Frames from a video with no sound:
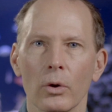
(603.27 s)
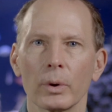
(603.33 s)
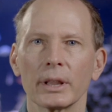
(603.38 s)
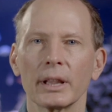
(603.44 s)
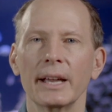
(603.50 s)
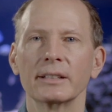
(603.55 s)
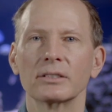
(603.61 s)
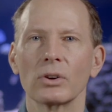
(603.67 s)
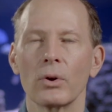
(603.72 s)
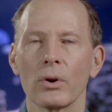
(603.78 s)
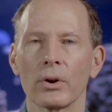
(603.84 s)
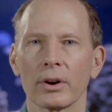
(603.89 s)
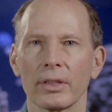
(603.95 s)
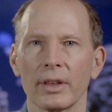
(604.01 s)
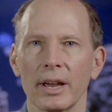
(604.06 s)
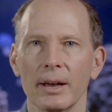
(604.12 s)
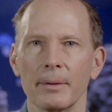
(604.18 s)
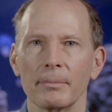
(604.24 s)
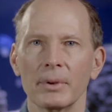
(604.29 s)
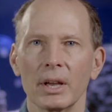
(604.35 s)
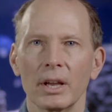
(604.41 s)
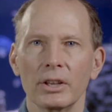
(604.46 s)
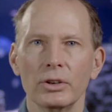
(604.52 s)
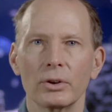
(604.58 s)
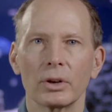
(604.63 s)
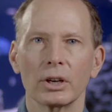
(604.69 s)
would like to order them,
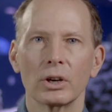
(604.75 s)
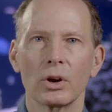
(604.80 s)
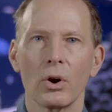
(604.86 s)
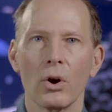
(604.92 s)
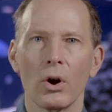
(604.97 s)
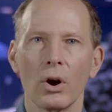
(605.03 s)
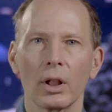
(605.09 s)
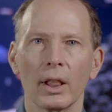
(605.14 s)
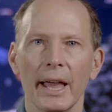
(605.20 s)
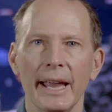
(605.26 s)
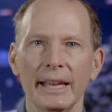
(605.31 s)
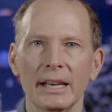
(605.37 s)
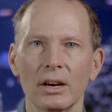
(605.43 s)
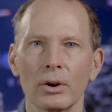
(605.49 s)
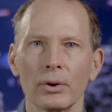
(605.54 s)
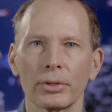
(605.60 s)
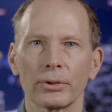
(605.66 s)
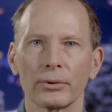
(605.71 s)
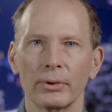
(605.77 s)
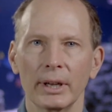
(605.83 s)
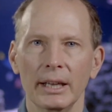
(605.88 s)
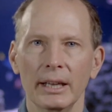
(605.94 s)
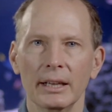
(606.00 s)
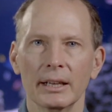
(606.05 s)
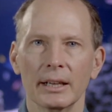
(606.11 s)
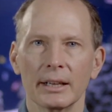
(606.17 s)
you could call
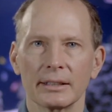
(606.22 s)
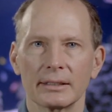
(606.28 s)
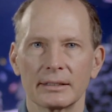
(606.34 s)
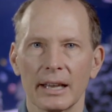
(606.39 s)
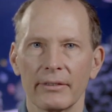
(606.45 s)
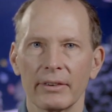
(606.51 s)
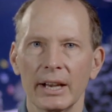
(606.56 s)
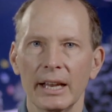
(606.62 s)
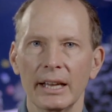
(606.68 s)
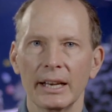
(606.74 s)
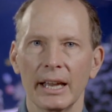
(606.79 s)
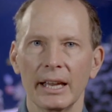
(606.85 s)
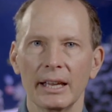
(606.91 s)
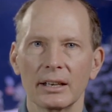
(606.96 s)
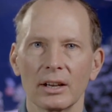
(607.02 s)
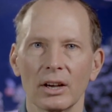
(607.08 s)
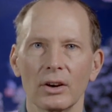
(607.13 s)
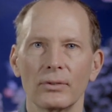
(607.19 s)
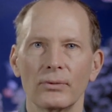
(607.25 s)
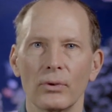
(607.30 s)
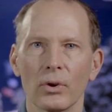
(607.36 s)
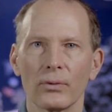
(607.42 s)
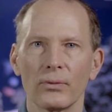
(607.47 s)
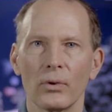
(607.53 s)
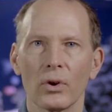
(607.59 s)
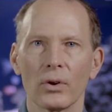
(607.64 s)
803-788-46
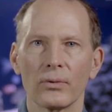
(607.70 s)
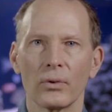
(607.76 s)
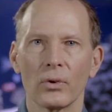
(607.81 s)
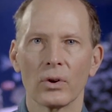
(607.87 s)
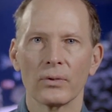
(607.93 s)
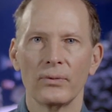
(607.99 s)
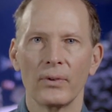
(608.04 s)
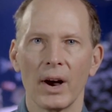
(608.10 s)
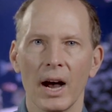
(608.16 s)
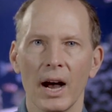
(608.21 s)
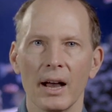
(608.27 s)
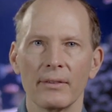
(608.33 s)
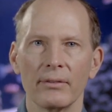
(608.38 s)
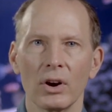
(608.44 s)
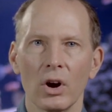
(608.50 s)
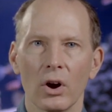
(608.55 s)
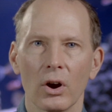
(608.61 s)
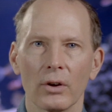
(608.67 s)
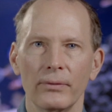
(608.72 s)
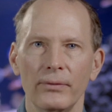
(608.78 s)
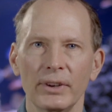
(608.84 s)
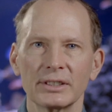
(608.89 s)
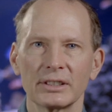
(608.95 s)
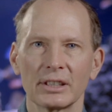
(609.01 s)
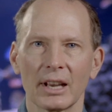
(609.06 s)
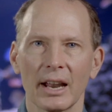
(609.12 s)
PO4x4 or
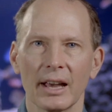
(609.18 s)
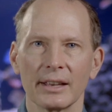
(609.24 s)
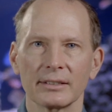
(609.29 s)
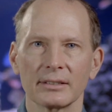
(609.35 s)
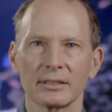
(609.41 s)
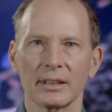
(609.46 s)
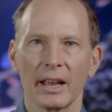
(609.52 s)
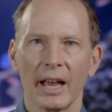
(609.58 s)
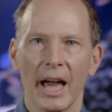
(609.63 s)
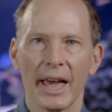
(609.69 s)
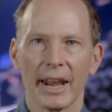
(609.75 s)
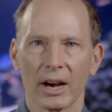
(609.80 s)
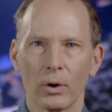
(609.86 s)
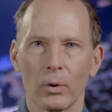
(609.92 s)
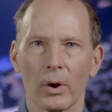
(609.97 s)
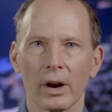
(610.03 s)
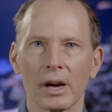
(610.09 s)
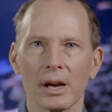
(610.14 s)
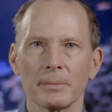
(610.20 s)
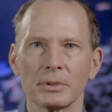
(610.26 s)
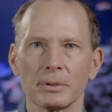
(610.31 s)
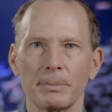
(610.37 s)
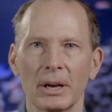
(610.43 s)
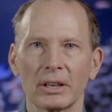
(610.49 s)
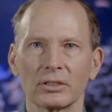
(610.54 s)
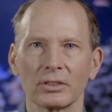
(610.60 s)
visit us at
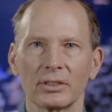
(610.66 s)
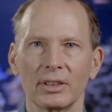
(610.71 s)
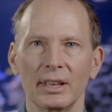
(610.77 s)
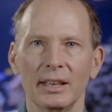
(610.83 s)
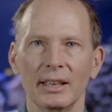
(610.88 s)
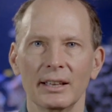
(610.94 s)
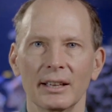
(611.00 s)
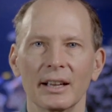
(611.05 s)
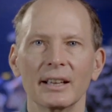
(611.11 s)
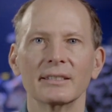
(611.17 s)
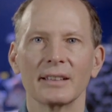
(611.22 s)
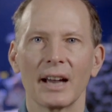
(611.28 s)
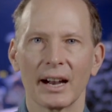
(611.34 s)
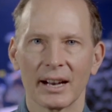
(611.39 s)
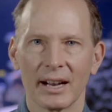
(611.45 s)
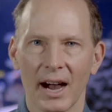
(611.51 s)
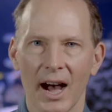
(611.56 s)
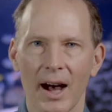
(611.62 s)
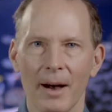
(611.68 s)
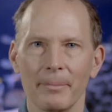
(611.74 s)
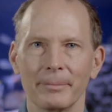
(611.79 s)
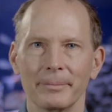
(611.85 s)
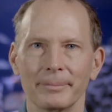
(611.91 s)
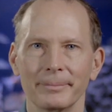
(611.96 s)
aquariumspecialty.com.